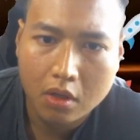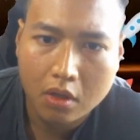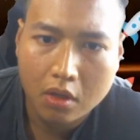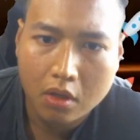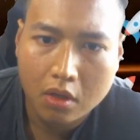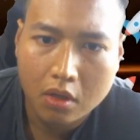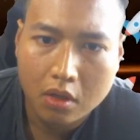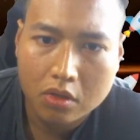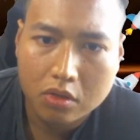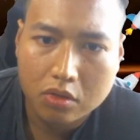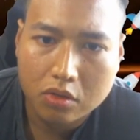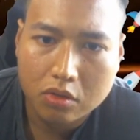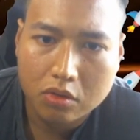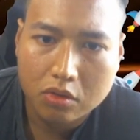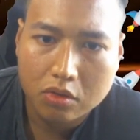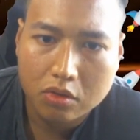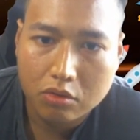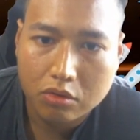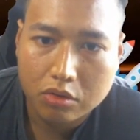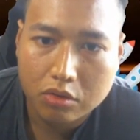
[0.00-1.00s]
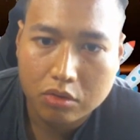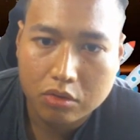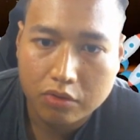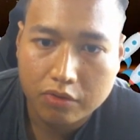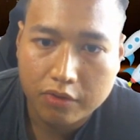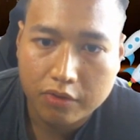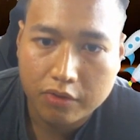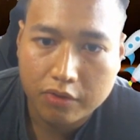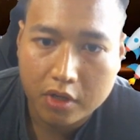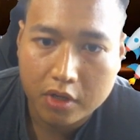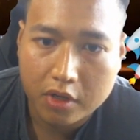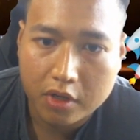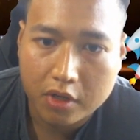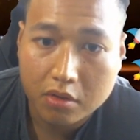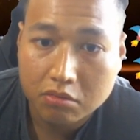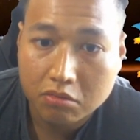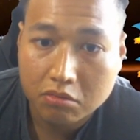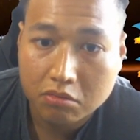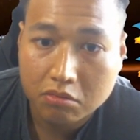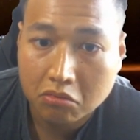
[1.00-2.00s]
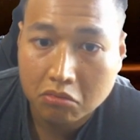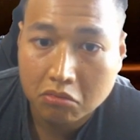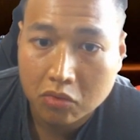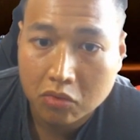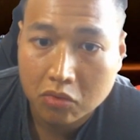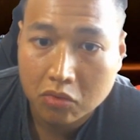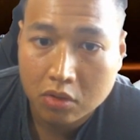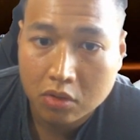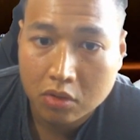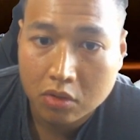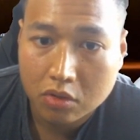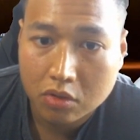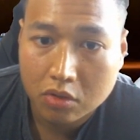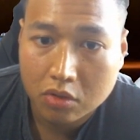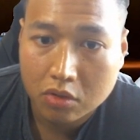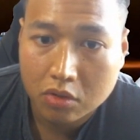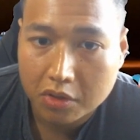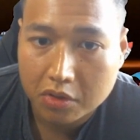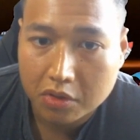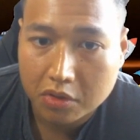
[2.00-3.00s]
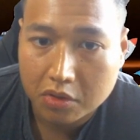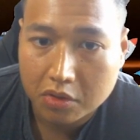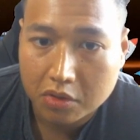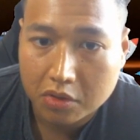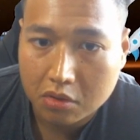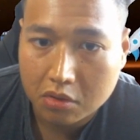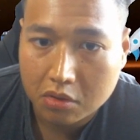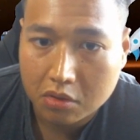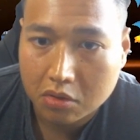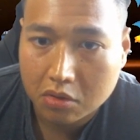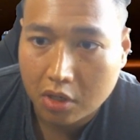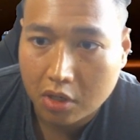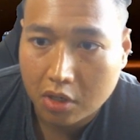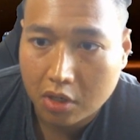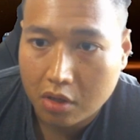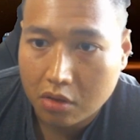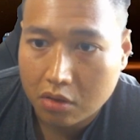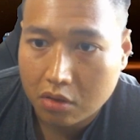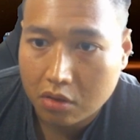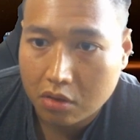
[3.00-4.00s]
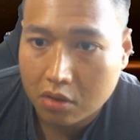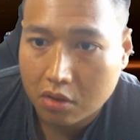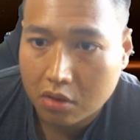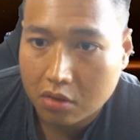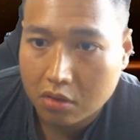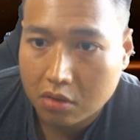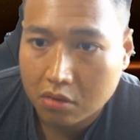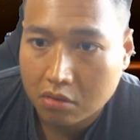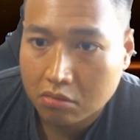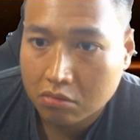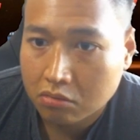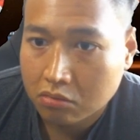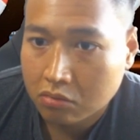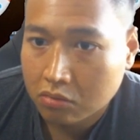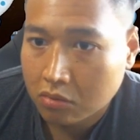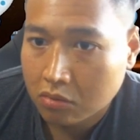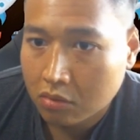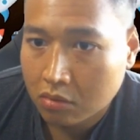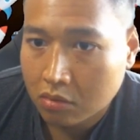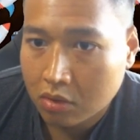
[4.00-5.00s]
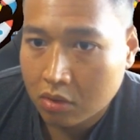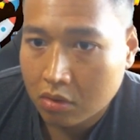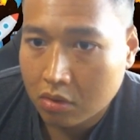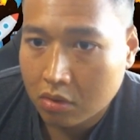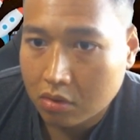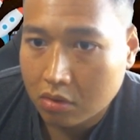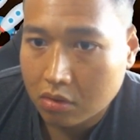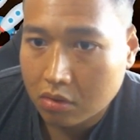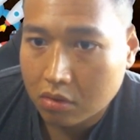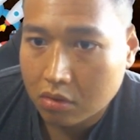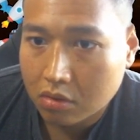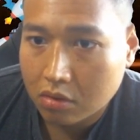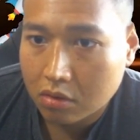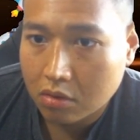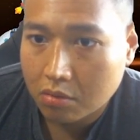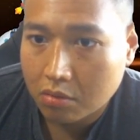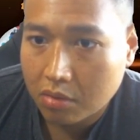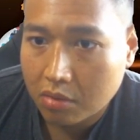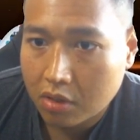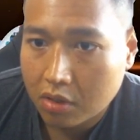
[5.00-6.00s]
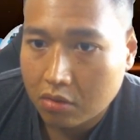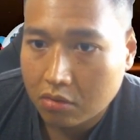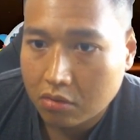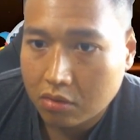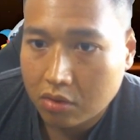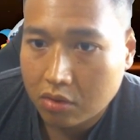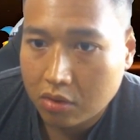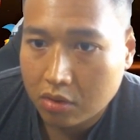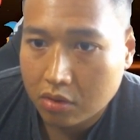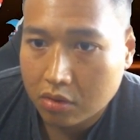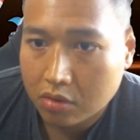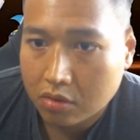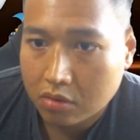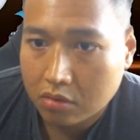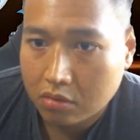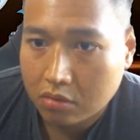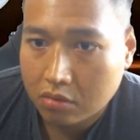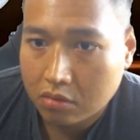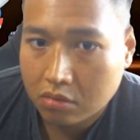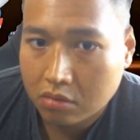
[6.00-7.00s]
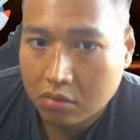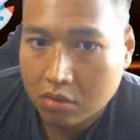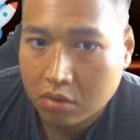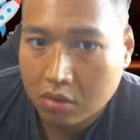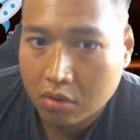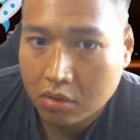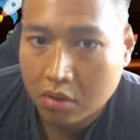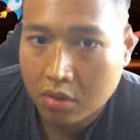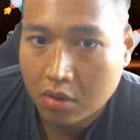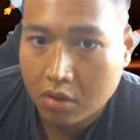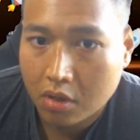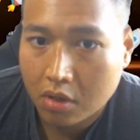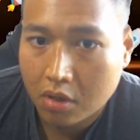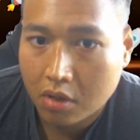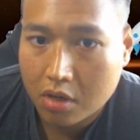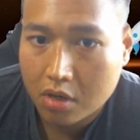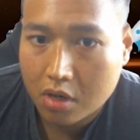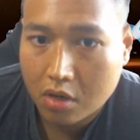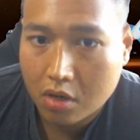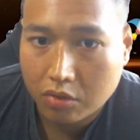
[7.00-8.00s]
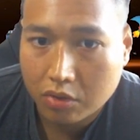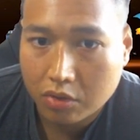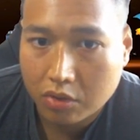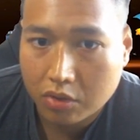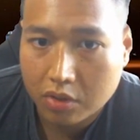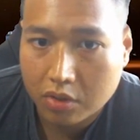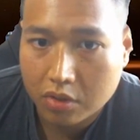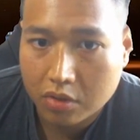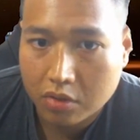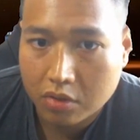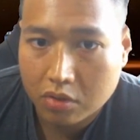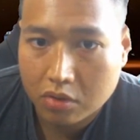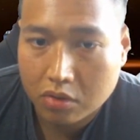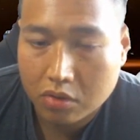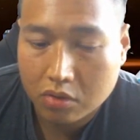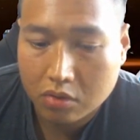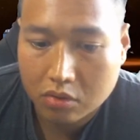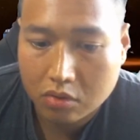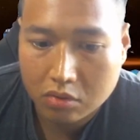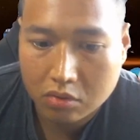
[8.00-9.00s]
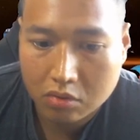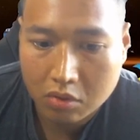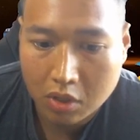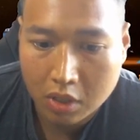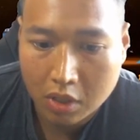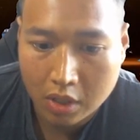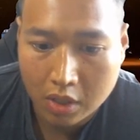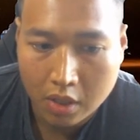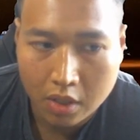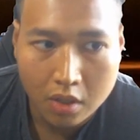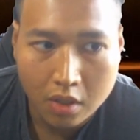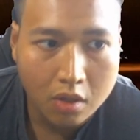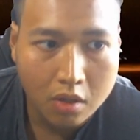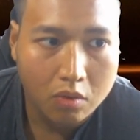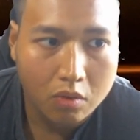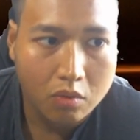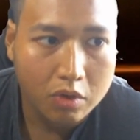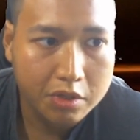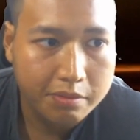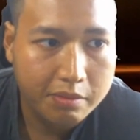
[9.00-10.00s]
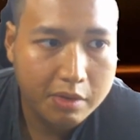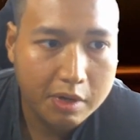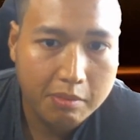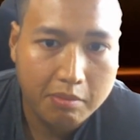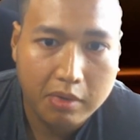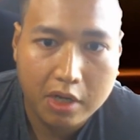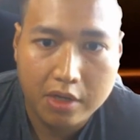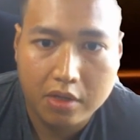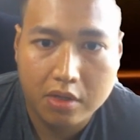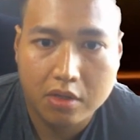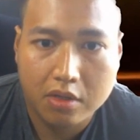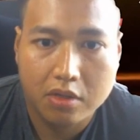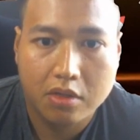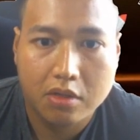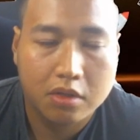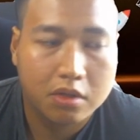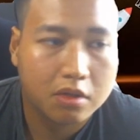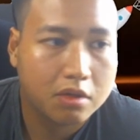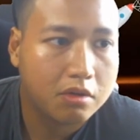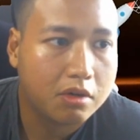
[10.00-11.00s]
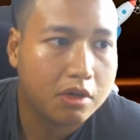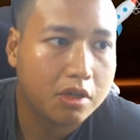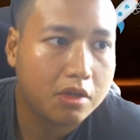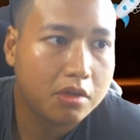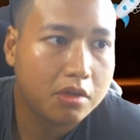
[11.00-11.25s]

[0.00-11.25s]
So now so far so good. I entered at about here, and now it's here. So what's my play here, right?